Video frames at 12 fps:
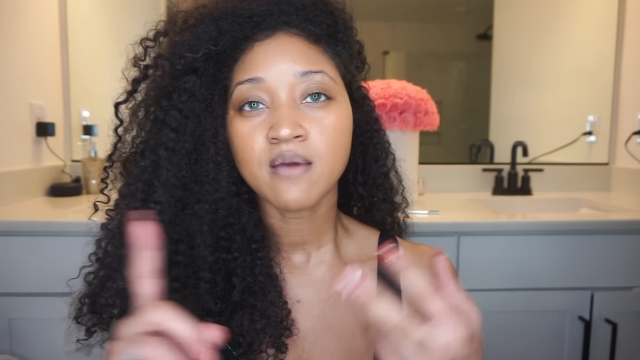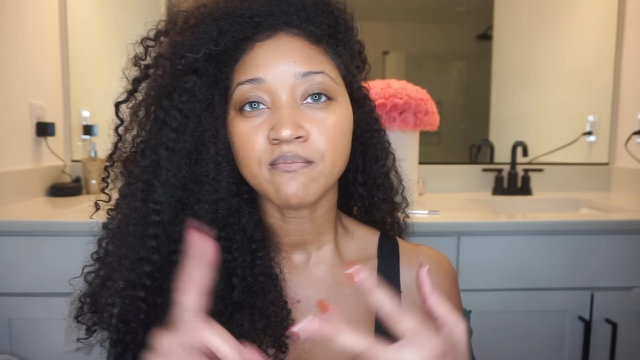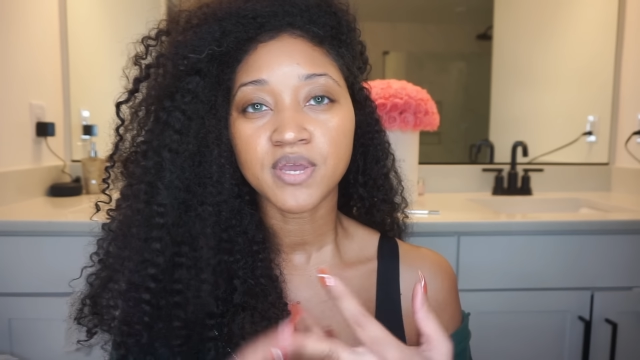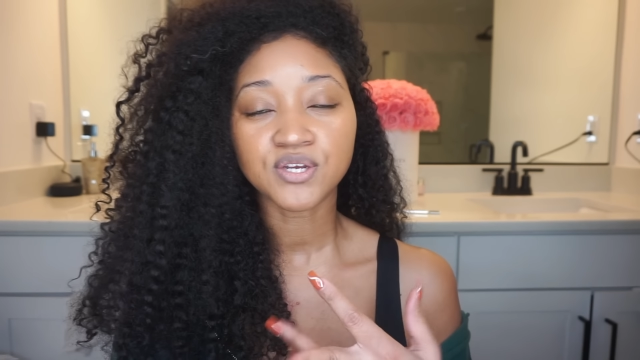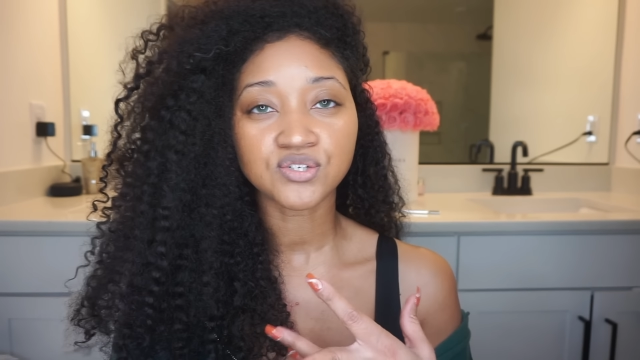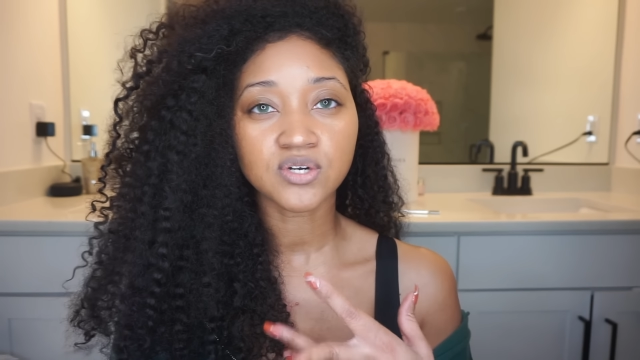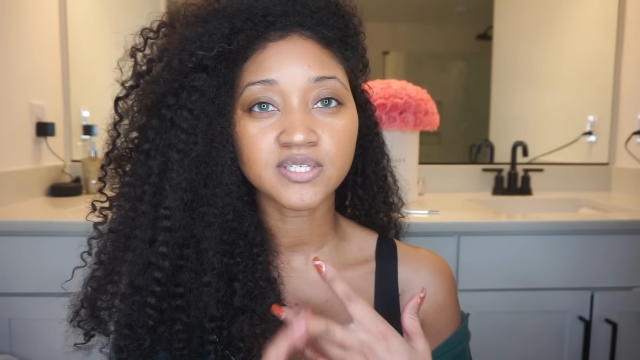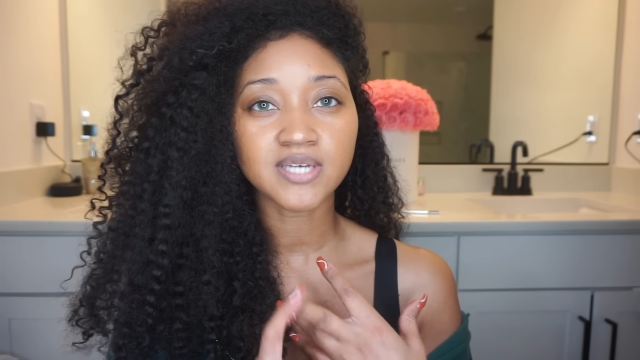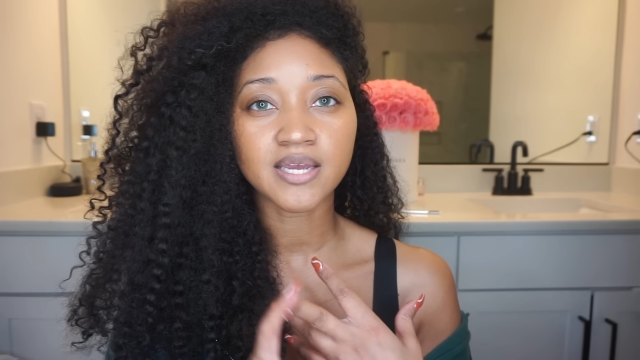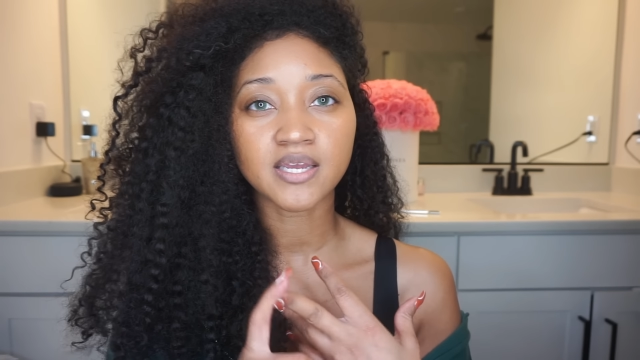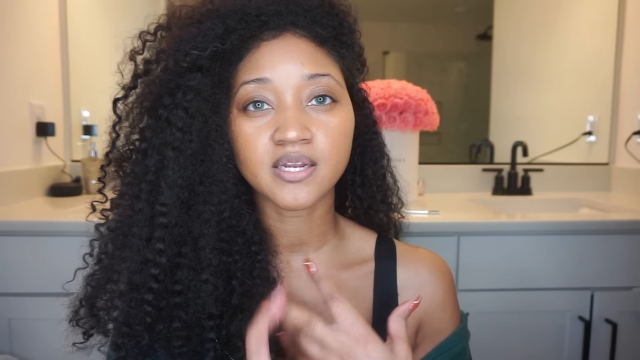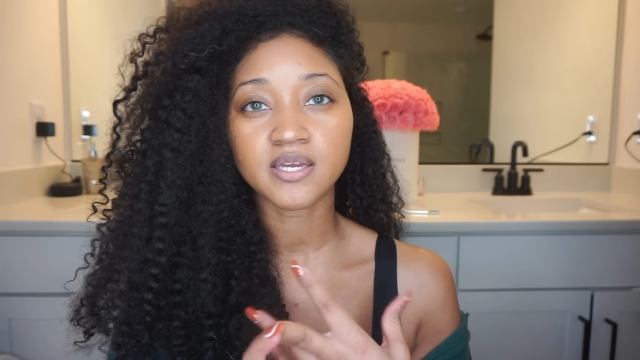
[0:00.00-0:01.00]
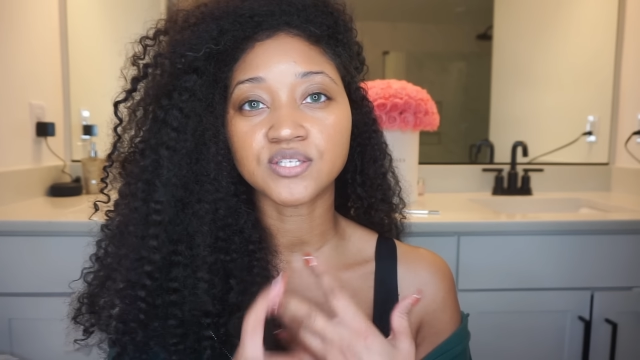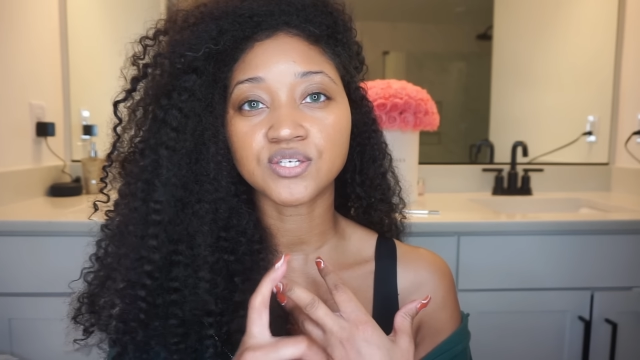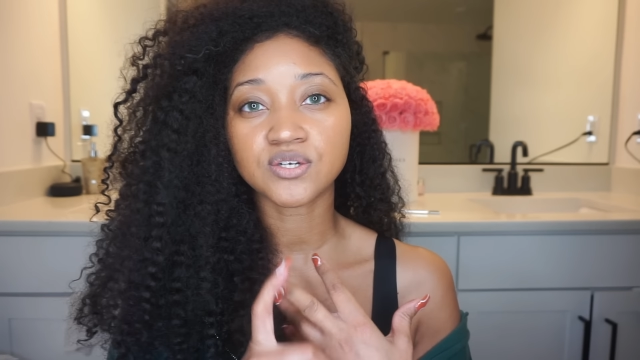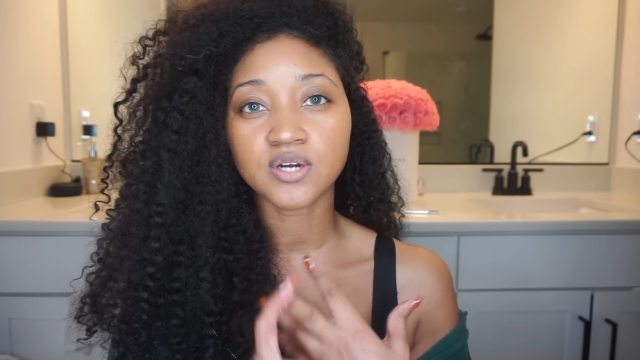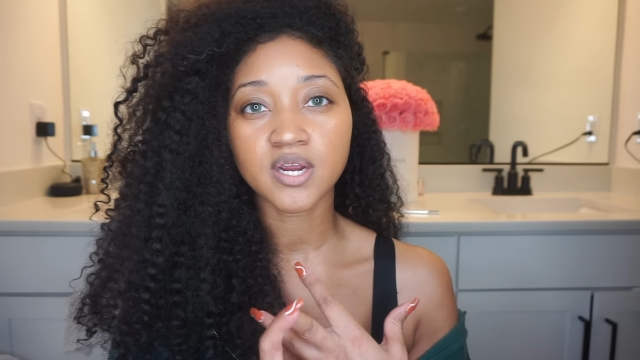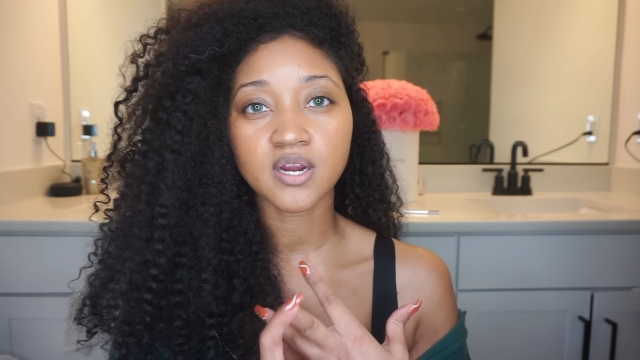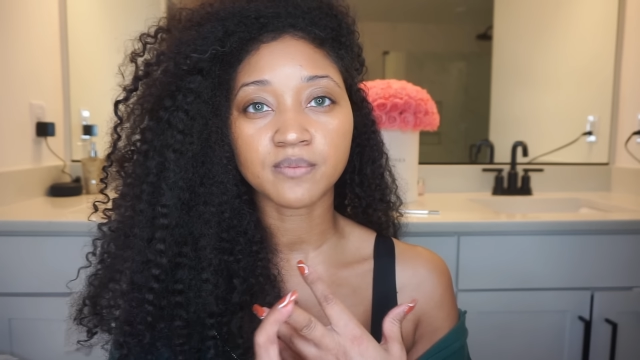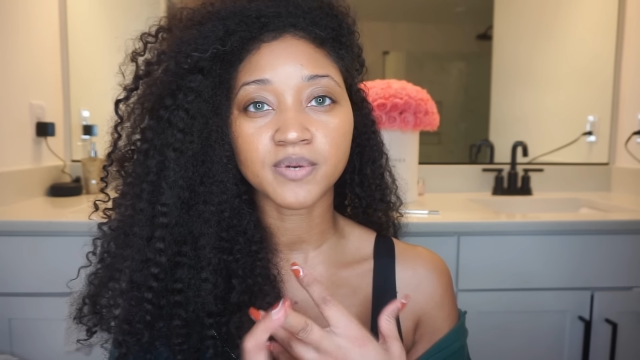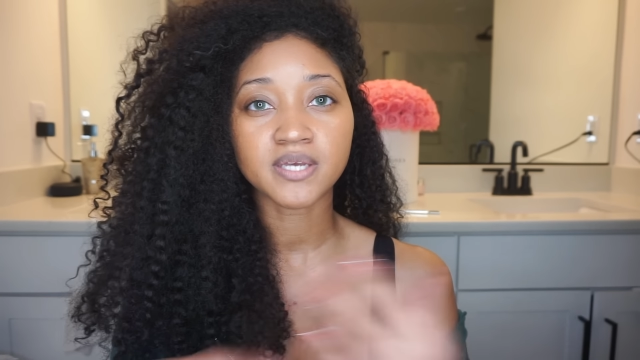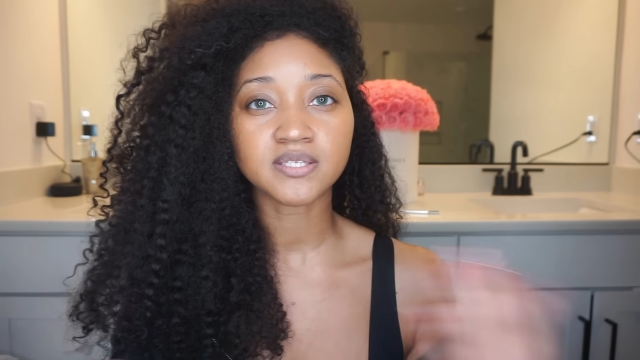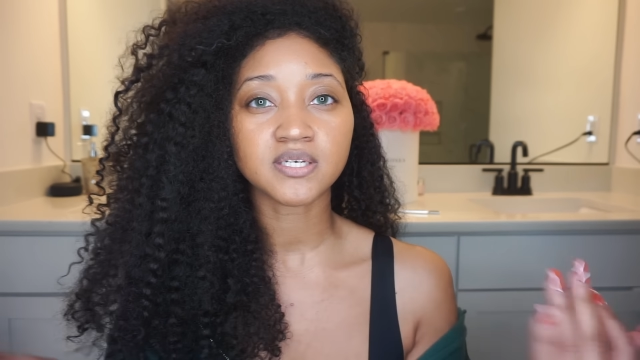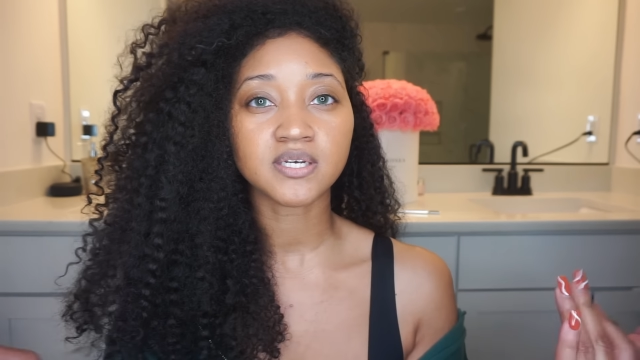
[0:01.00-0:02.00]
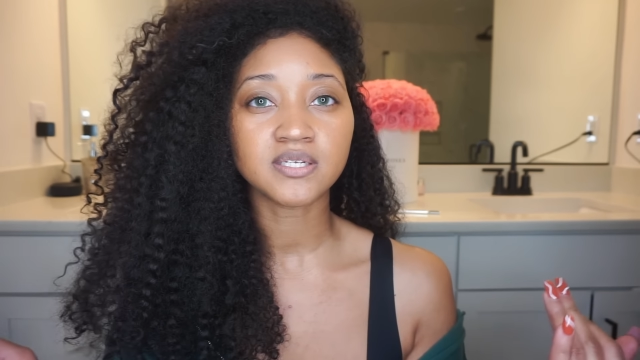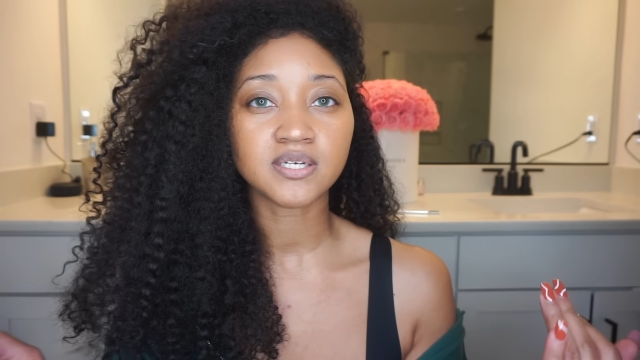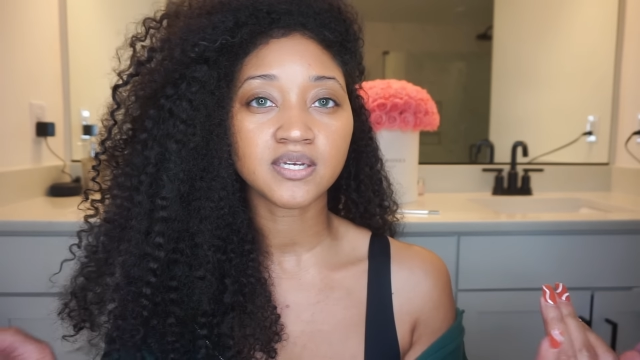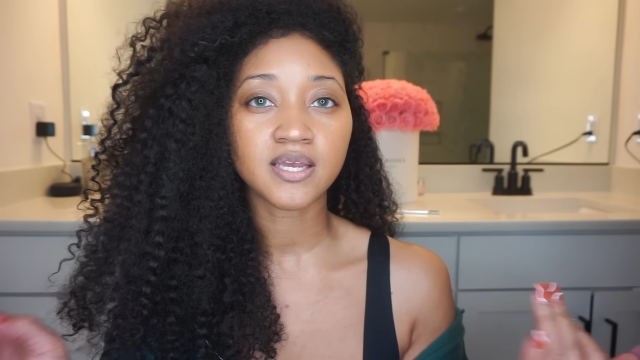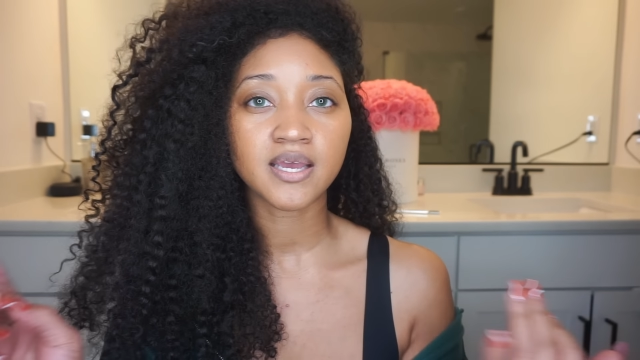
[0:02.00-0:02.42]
make sure it's not getting into your hair because it can